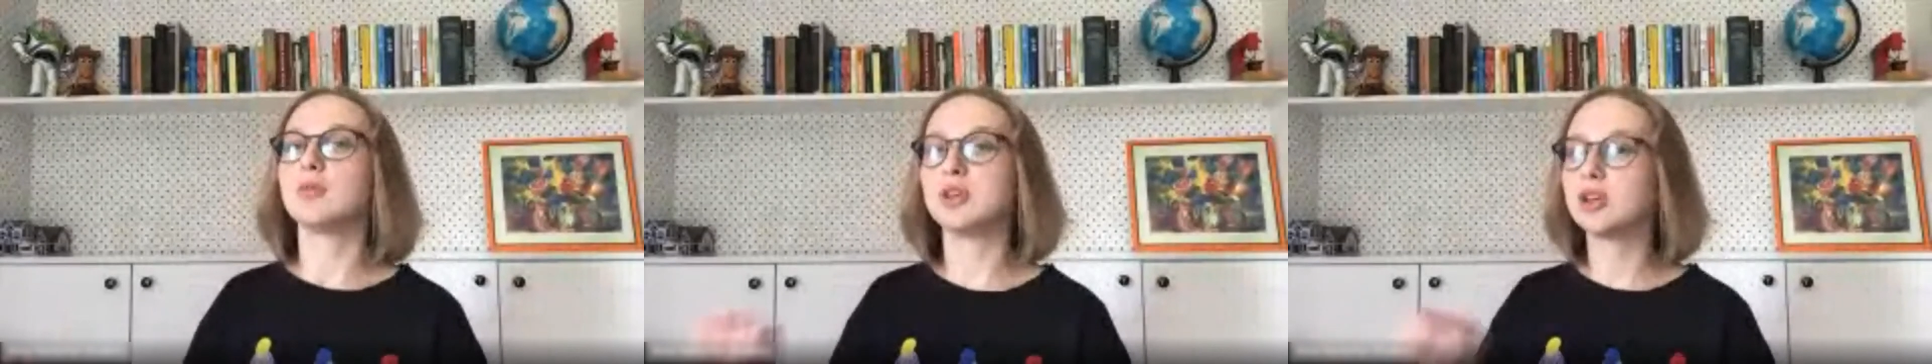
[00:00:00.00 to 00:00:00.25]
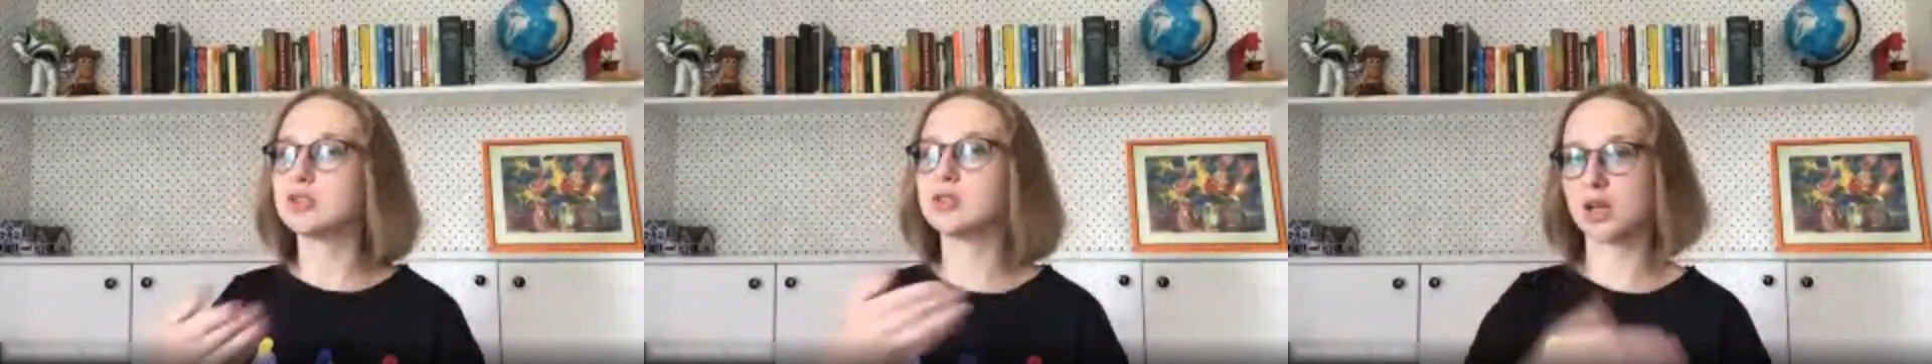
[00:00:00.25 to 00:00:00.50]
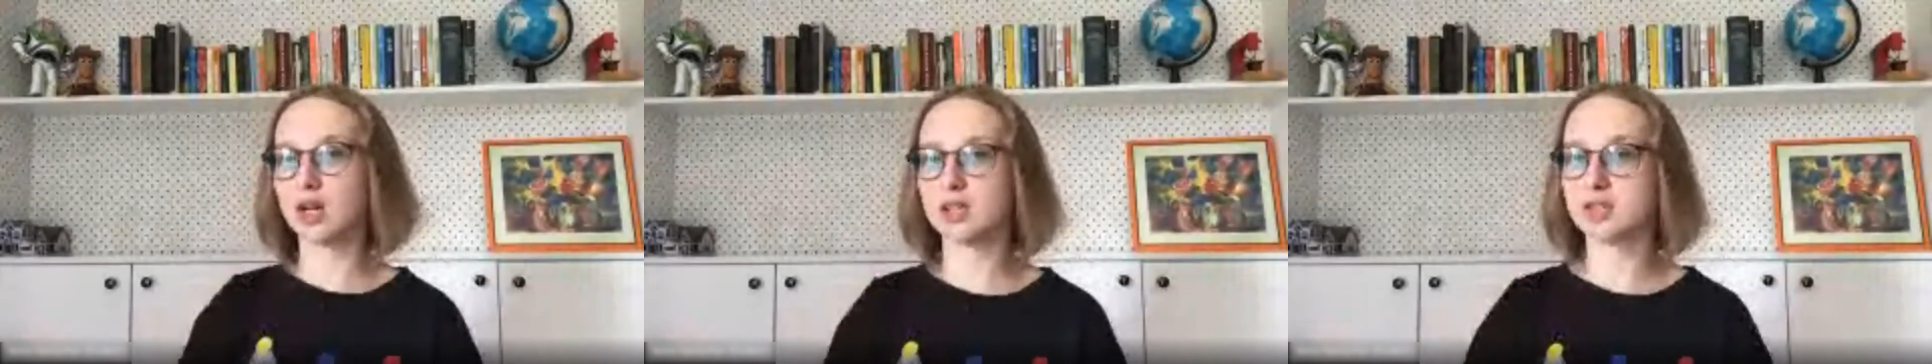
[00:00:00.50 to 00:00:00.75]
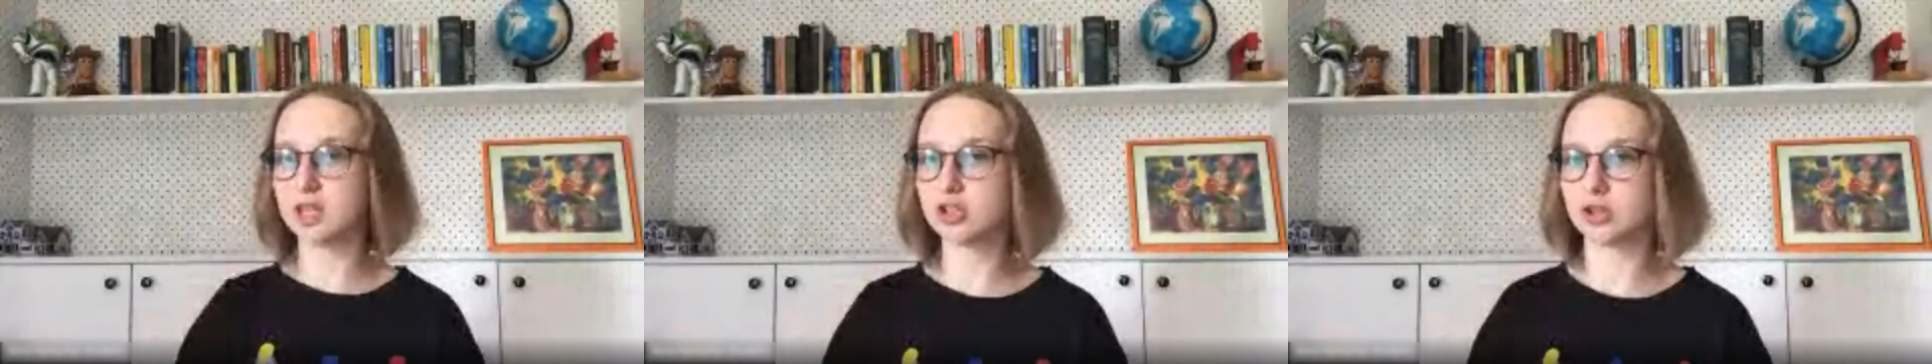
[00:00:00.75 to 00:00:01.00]
because there
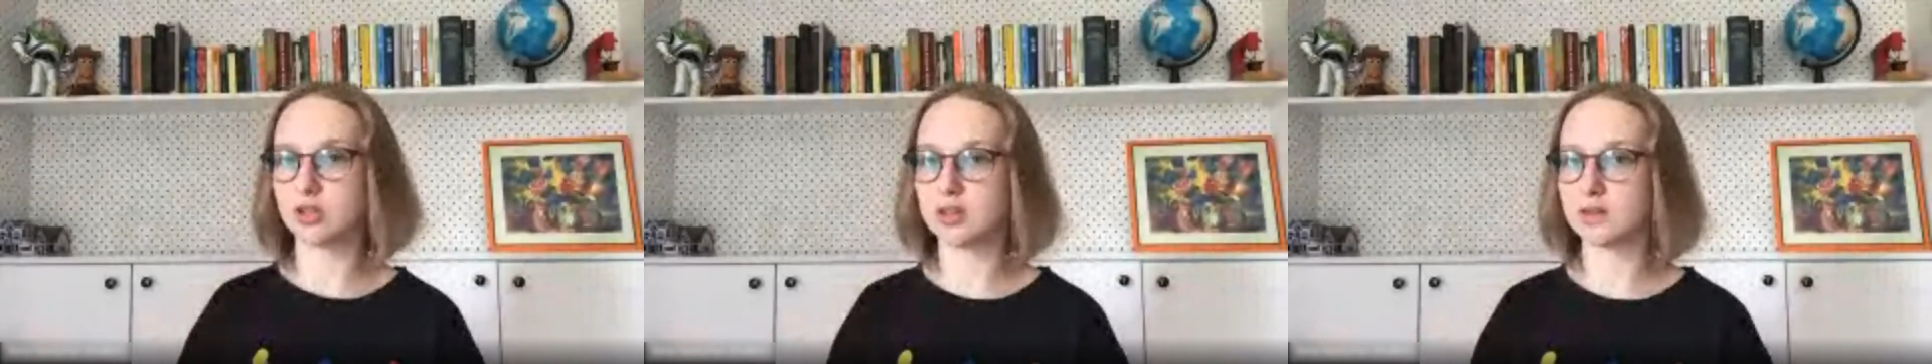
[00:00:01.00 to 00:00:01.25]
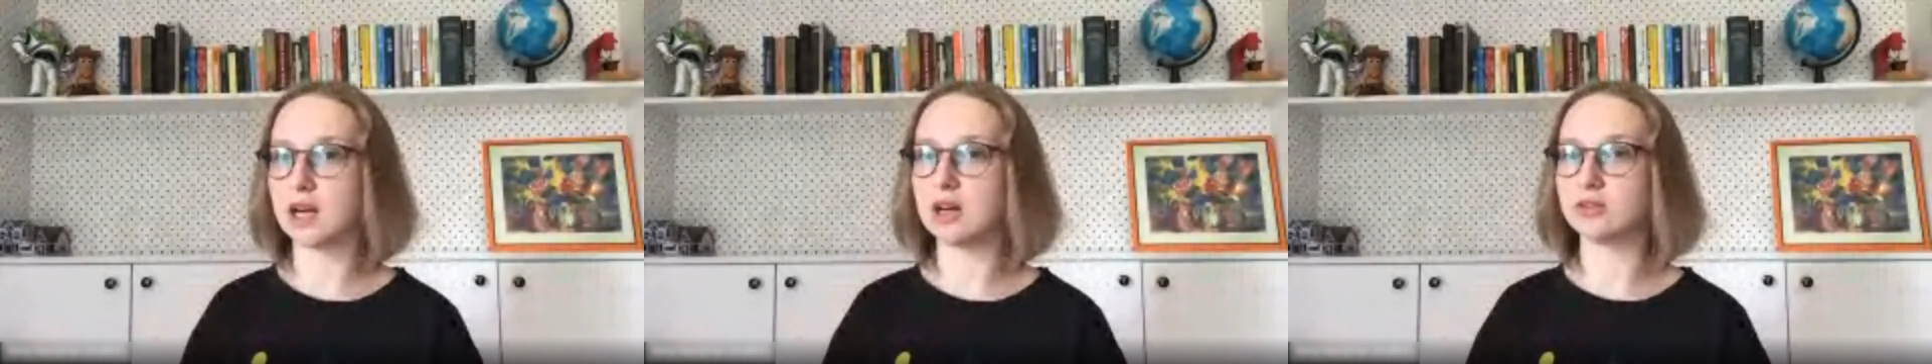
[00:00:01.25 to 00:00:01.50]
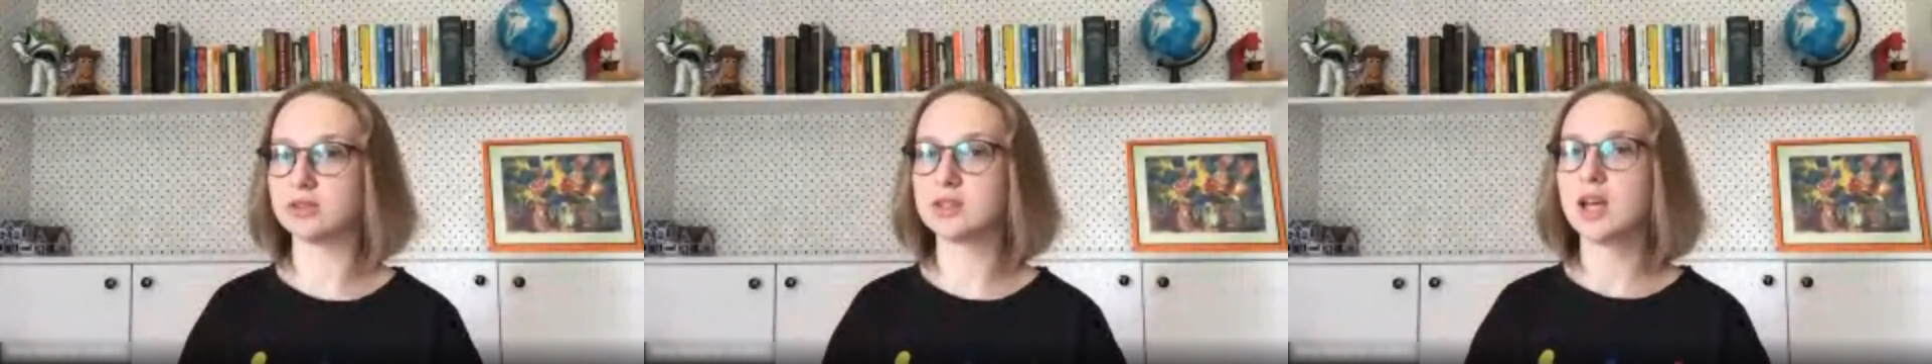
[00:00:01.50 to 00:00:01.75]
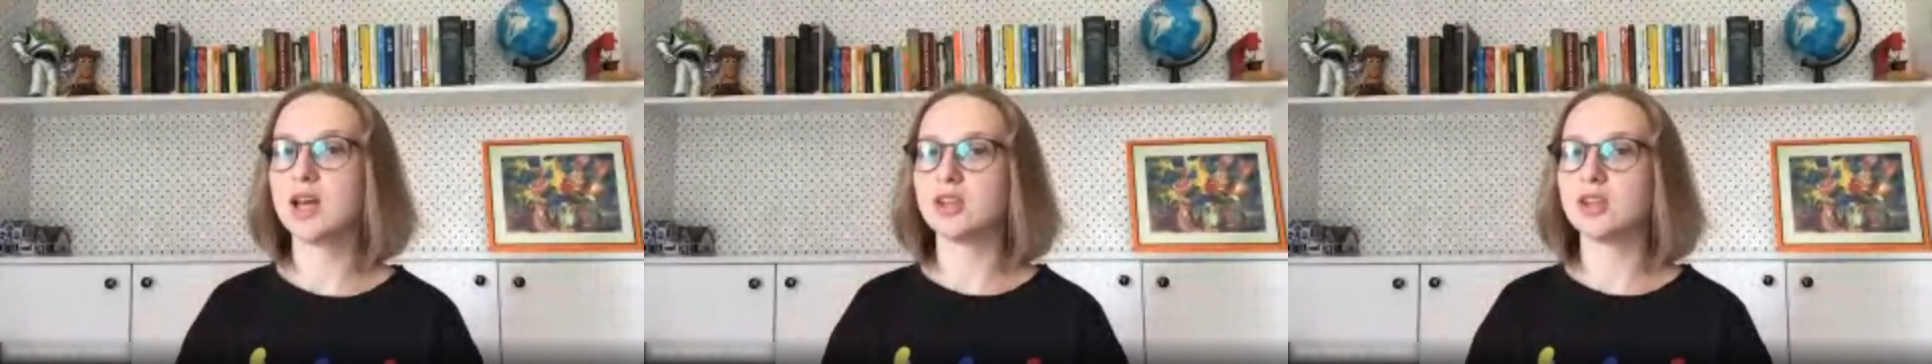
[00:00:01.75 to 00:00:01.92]
are teachers around,